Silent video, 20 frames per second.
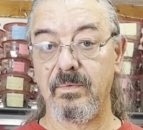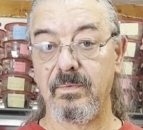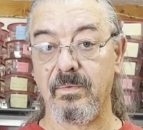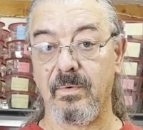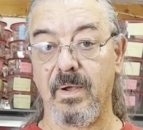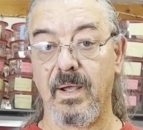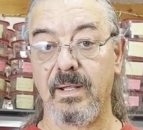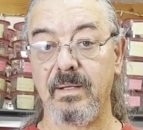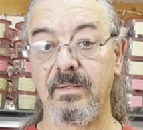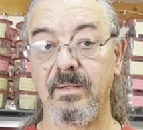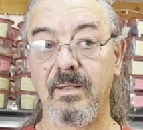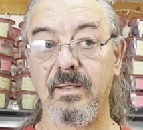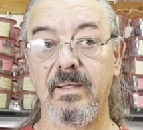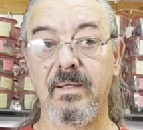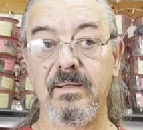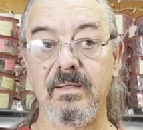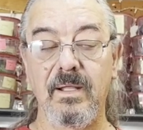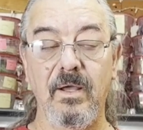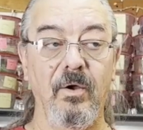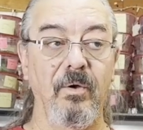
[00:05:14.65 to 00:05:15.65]
All right.
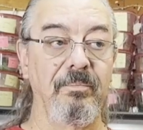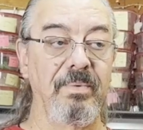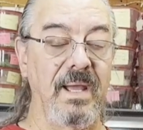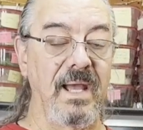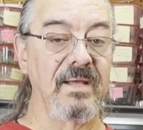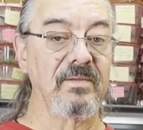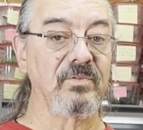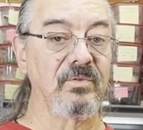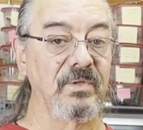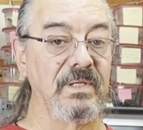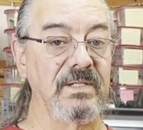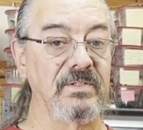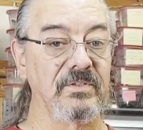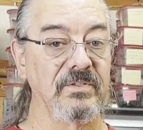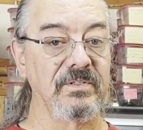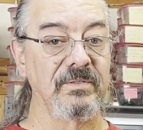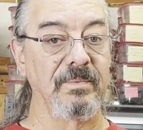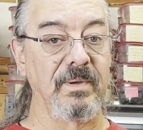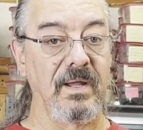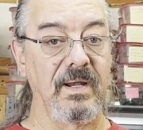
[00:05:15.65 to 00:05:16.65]
Now, a bass will eat
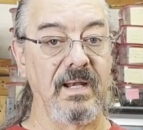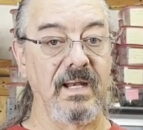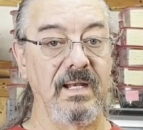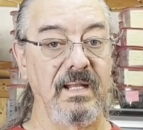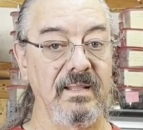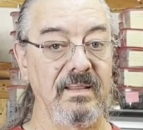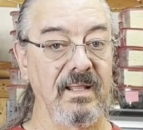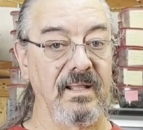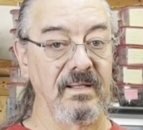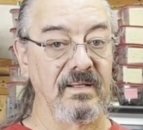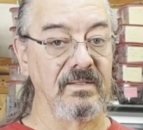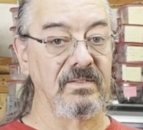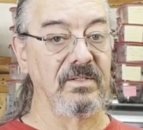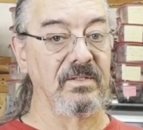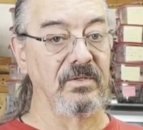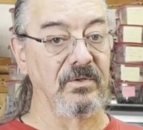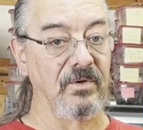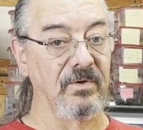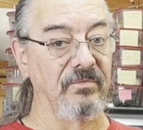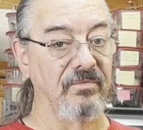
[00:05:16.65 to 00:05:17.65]
just about anything that's
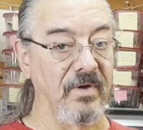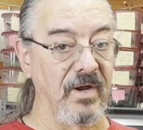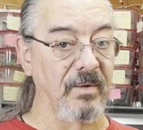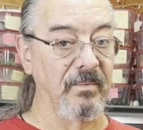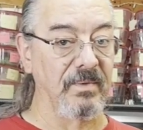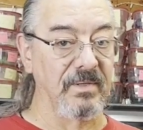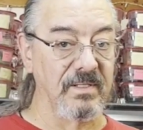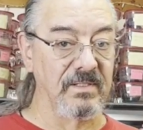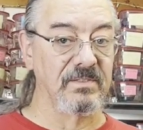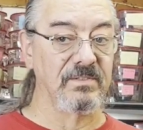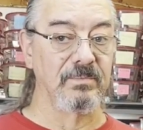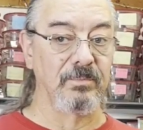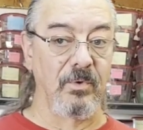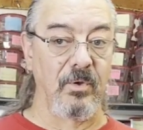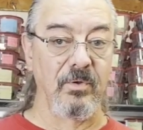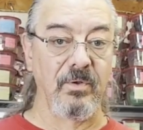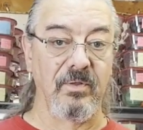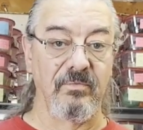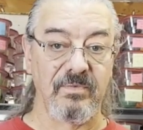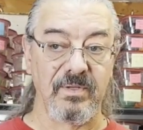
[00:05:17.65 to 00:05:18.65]
in their environment that's
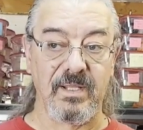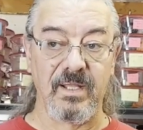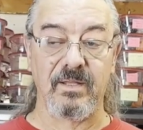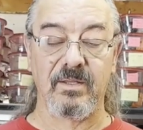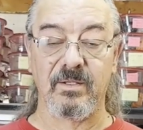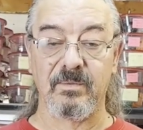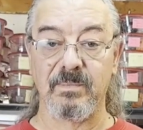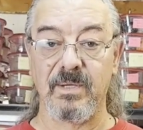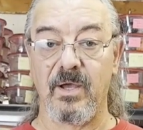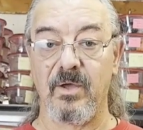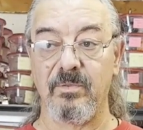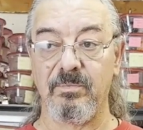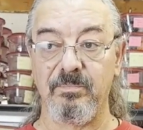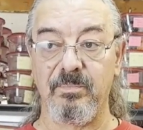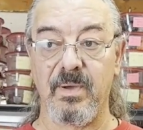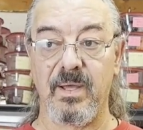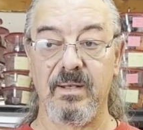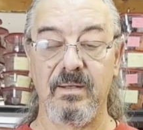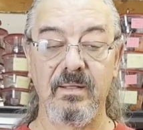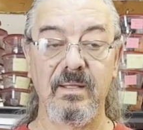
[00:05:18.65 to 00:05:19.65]
small enough to get in their mouth,
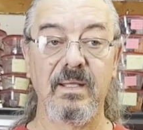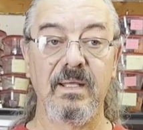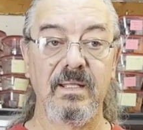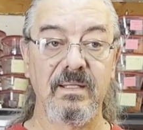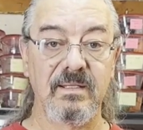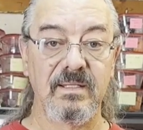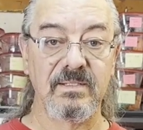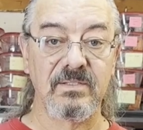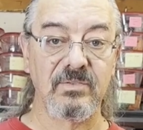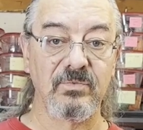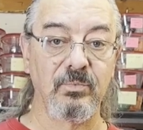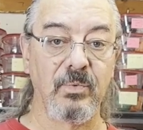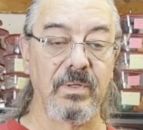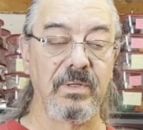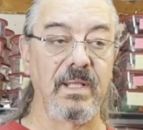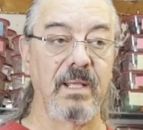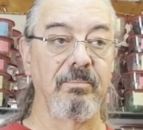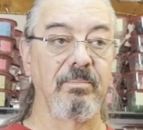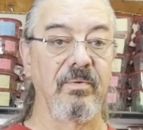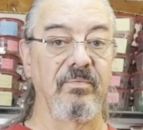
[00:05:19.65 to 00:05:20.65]
but this is
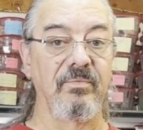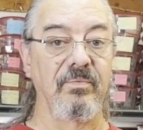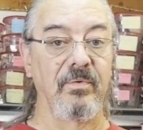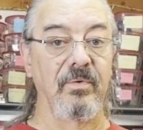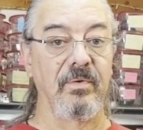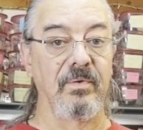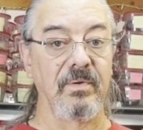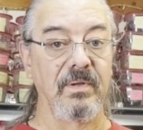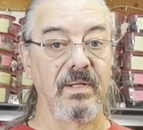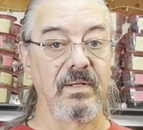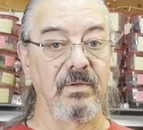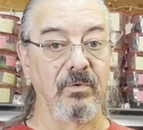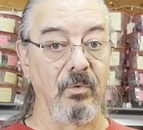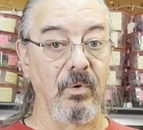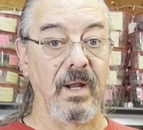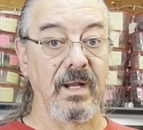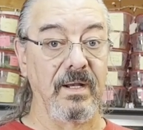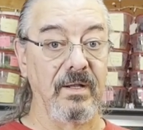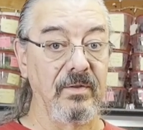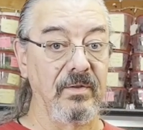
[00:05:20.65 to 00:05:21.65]
what they prefer in the
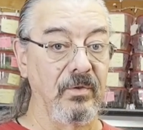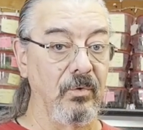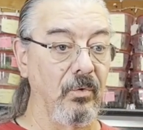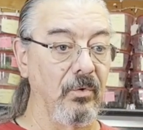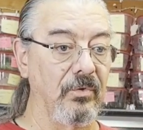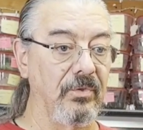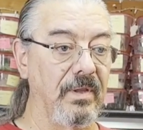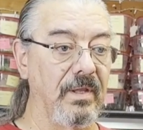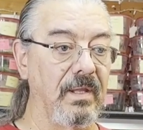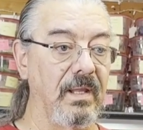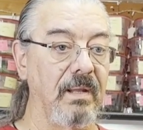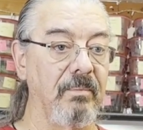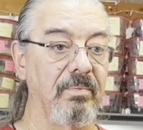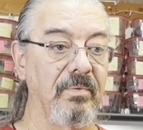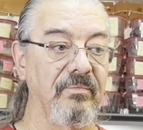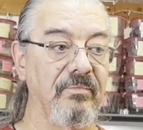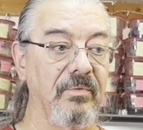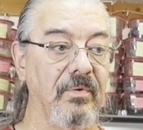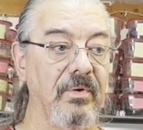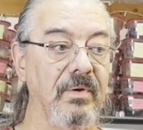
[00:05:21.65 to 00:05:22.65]
order that they
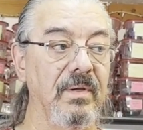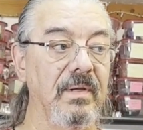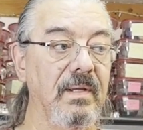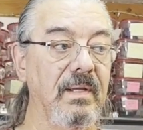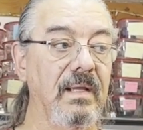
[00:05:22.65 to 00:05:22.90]
prefer.